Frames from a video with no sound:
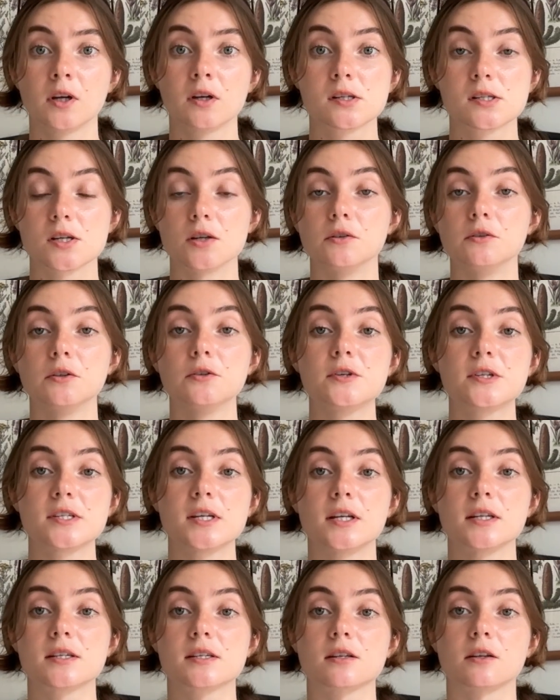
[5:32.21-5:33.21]
So
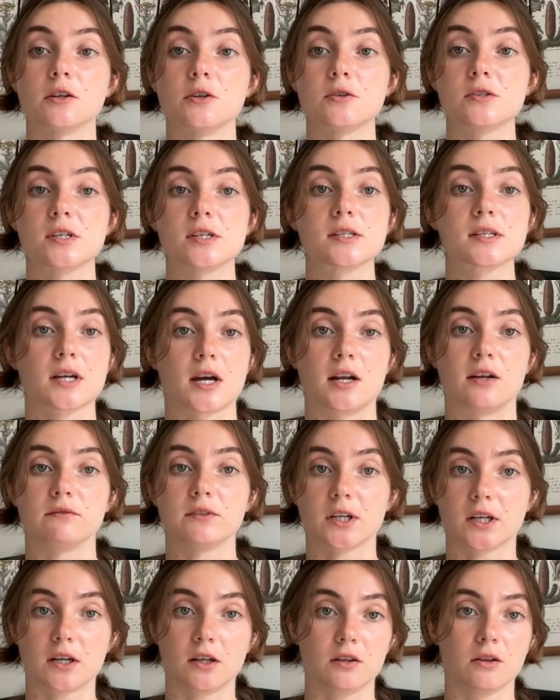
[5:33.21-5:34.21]
Lucy discloses kind of
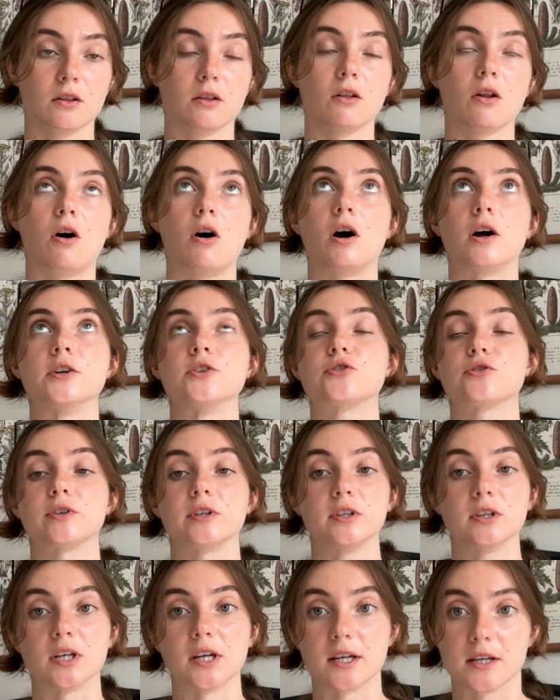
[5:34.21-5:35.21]
like a
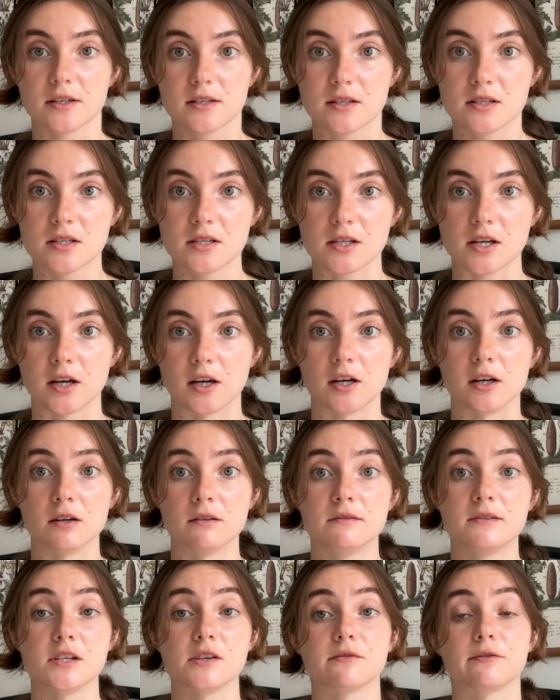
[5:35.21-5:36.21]
laundry list
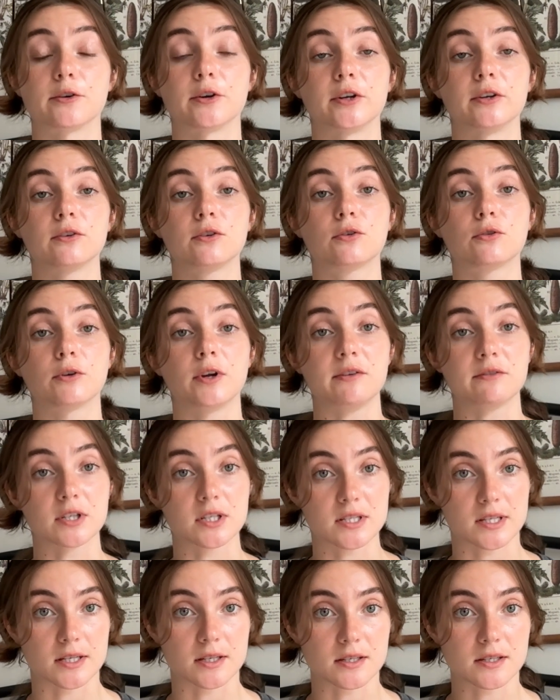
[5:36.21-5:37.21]
of different
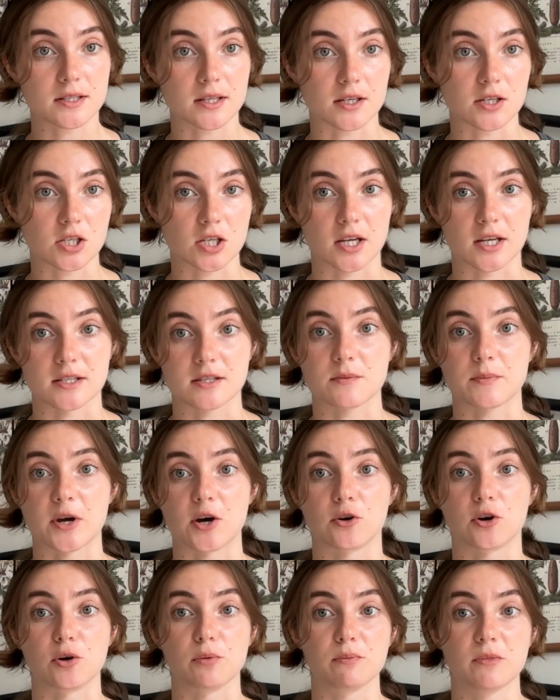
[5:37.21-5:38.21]
grievances that she has
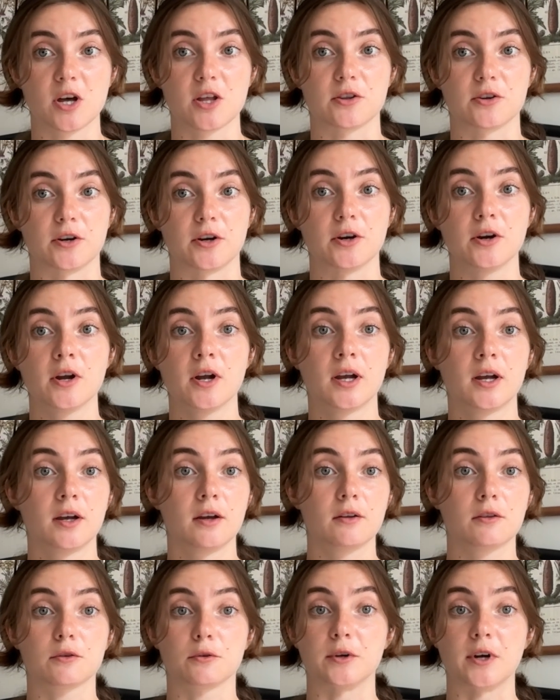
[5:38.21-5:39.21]
about her mother
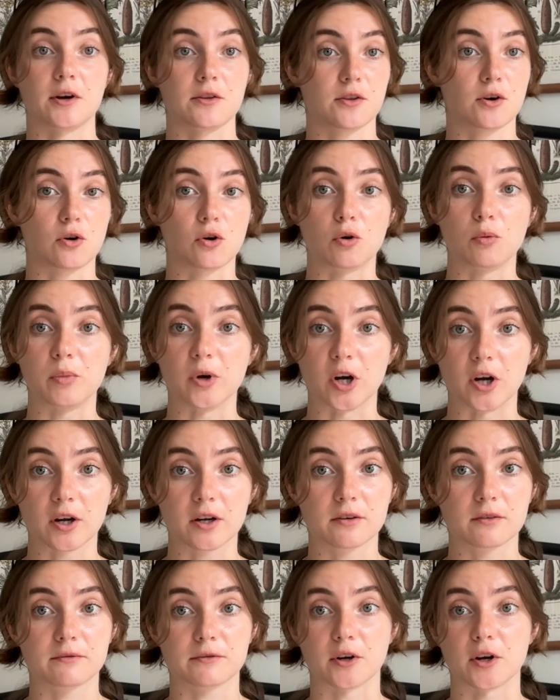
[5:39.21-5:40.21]
throughout the whole book,
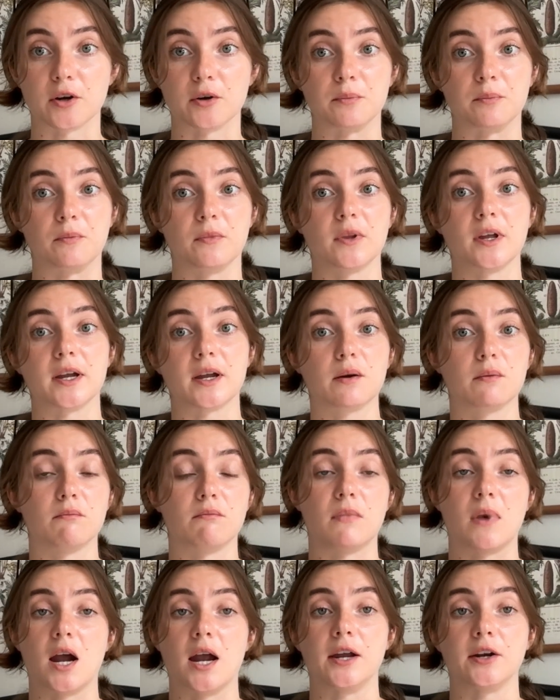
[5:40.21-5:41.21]
from like
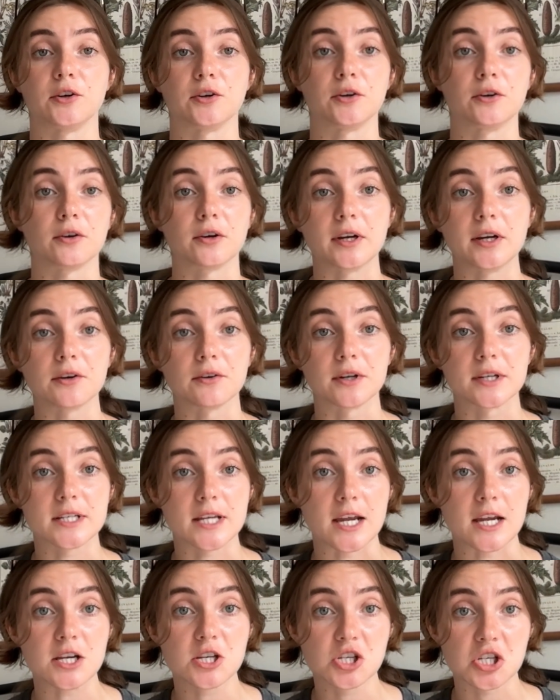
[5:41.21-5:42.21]
minor
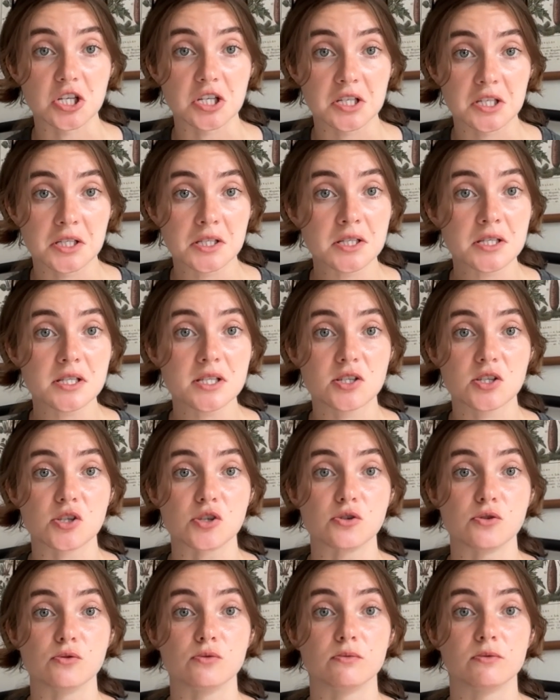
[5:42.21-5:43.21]
irritations
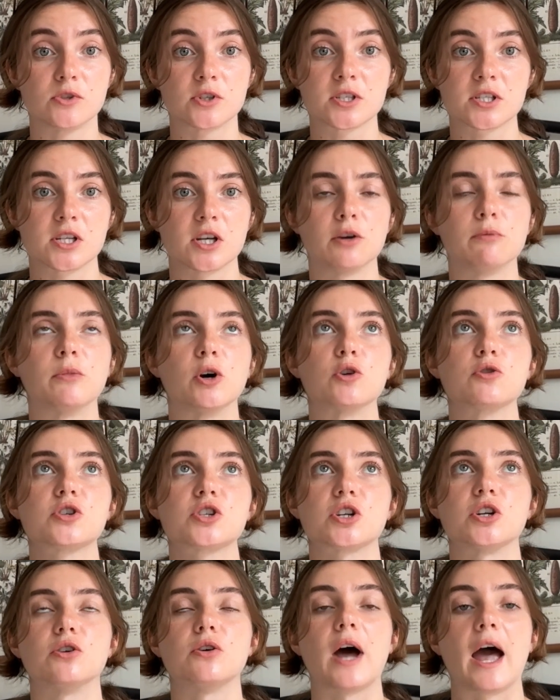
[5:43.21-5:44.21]
to just
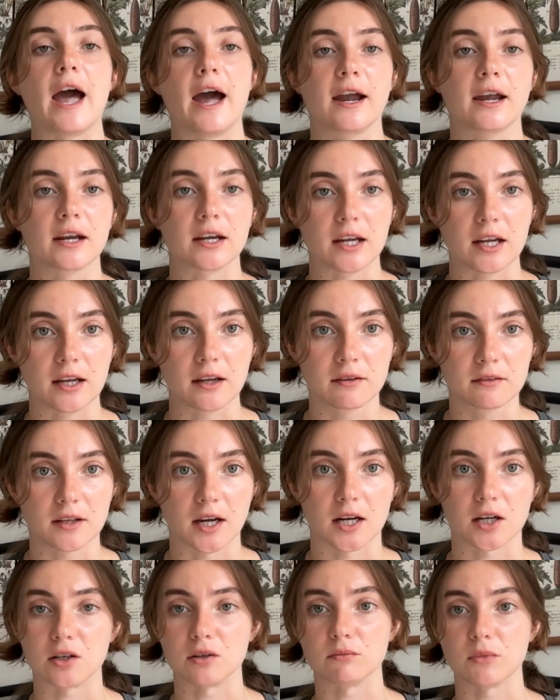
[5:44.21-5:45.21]
emotional agony
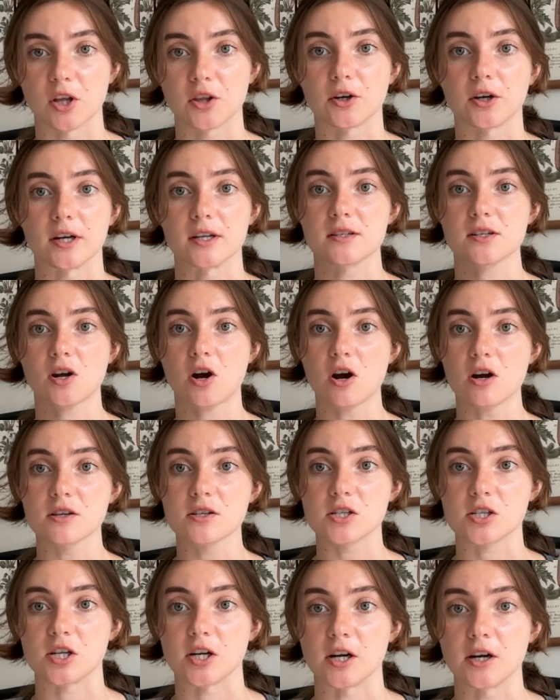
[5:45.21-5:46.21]
that her mother has
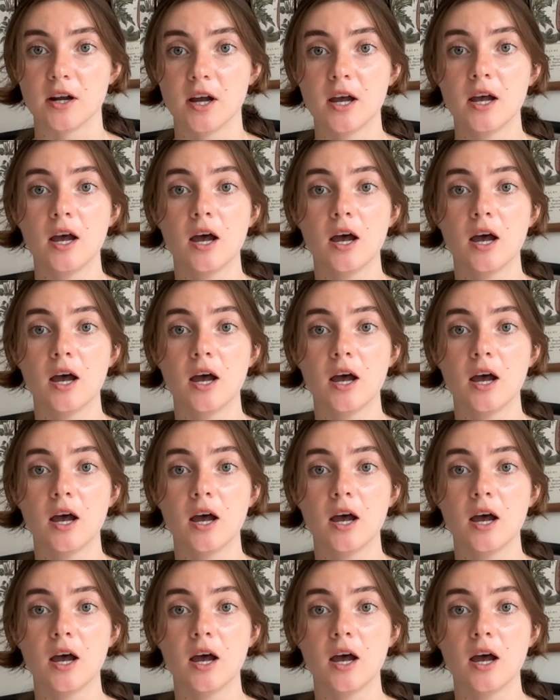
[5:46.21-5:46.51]
caused her.